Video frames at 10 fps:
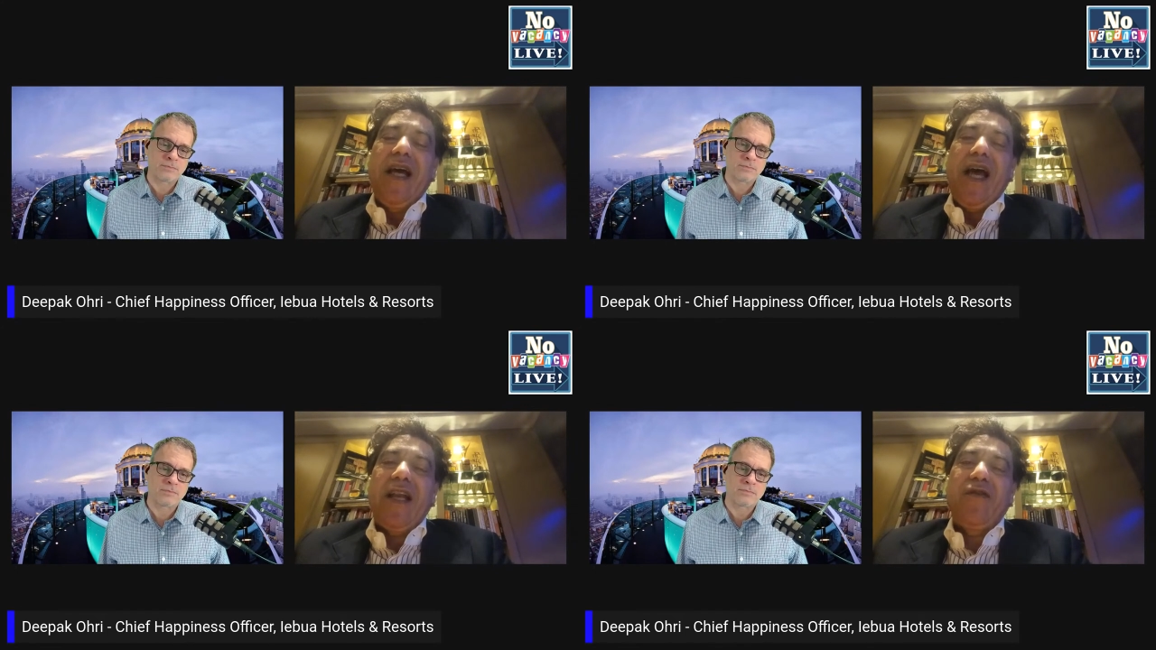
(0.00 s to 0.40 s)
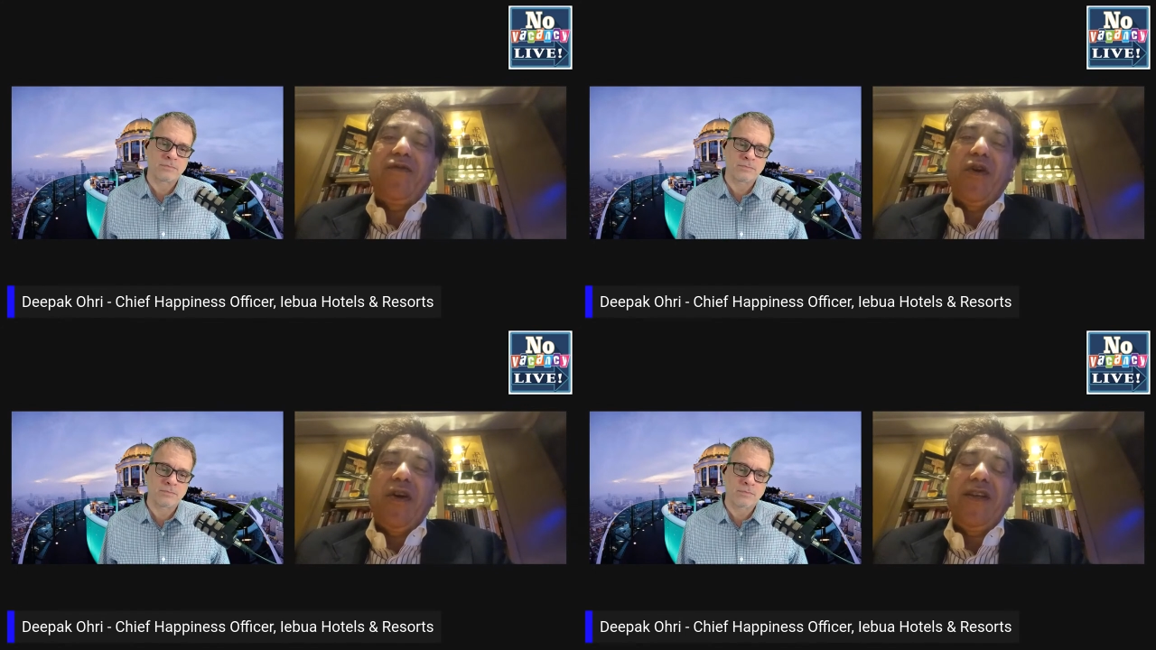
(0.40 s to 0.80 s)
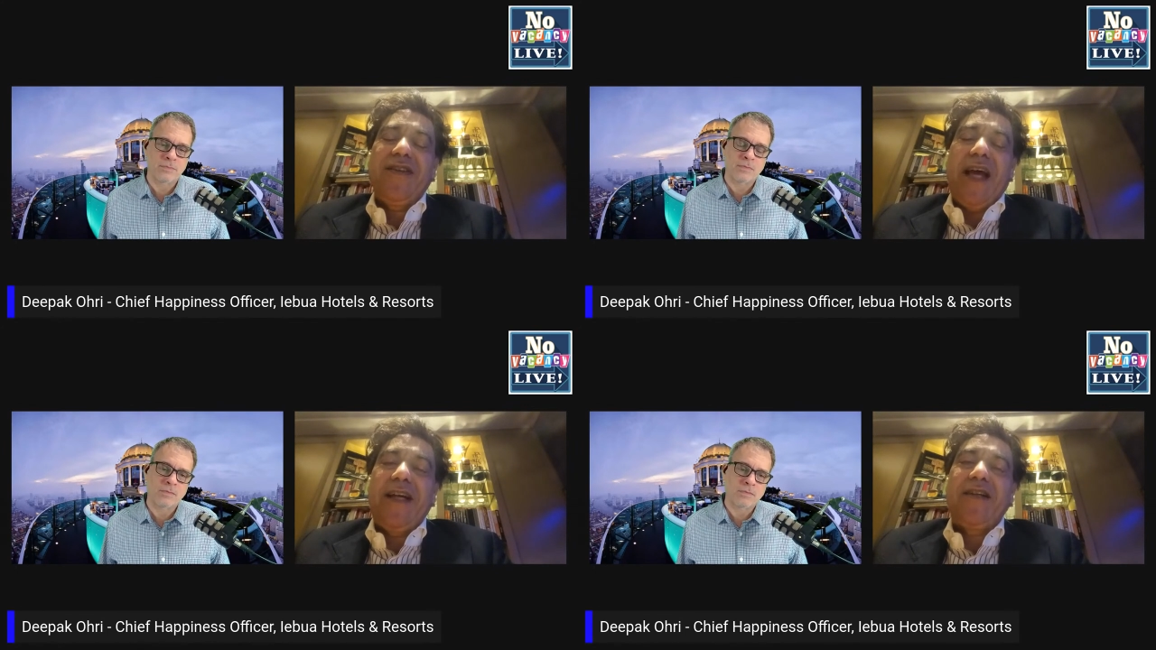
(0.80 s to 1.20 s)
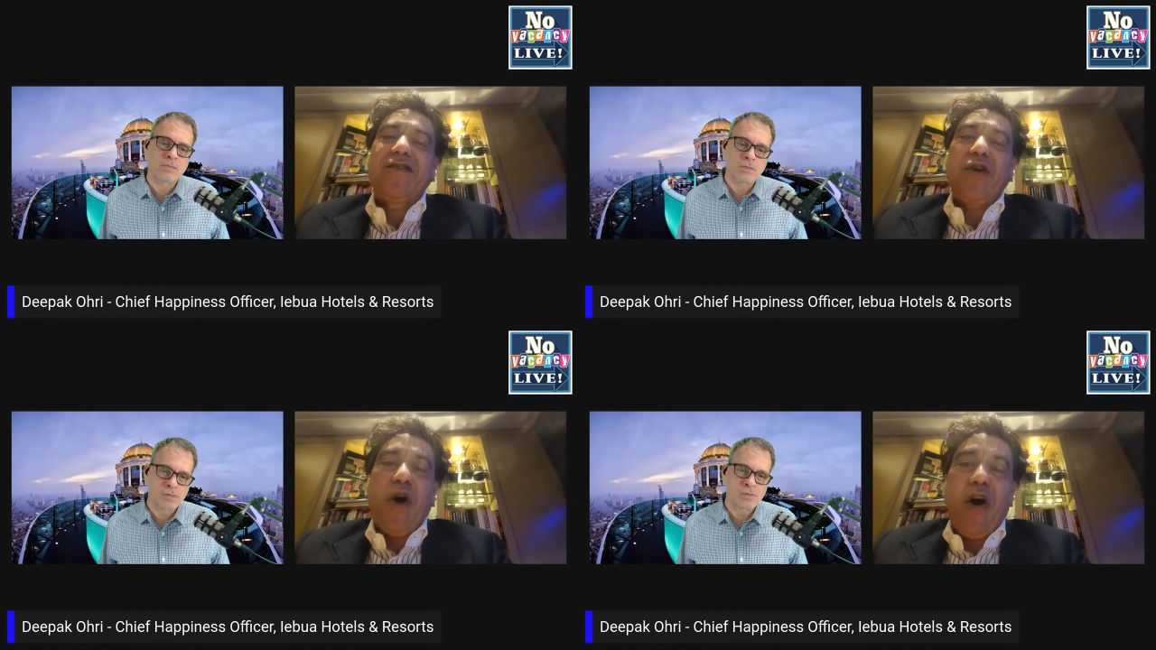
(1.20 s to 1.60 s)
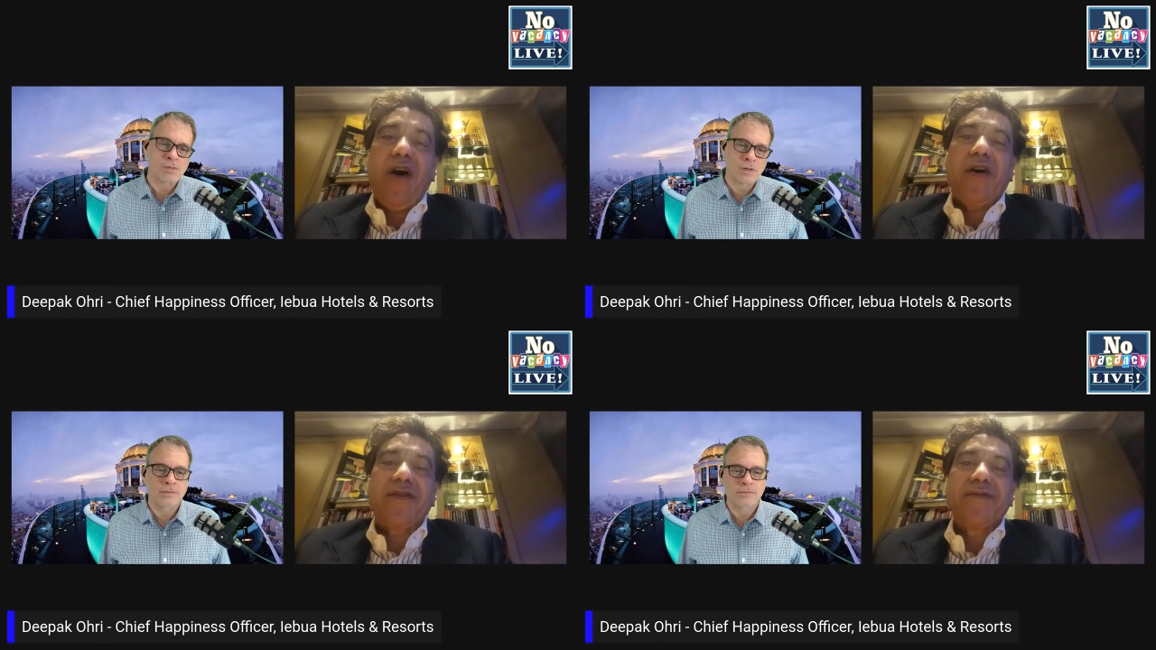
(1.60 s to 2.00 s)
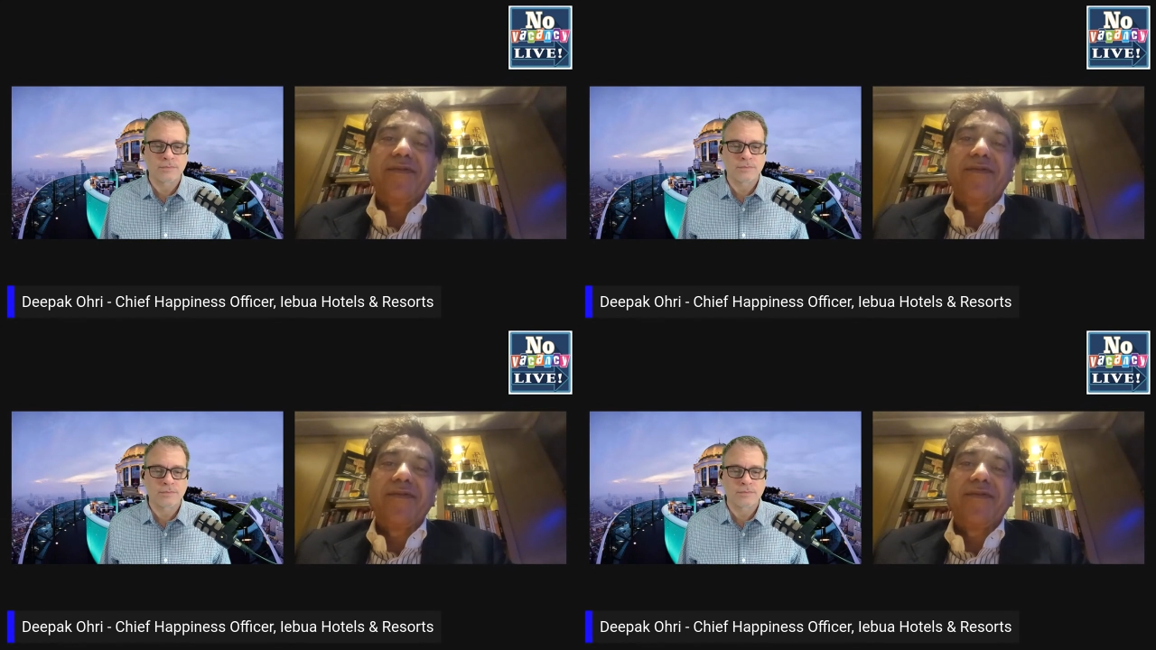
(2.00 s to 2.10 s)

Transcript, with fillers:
Speaker 1: and if you're not a scientist or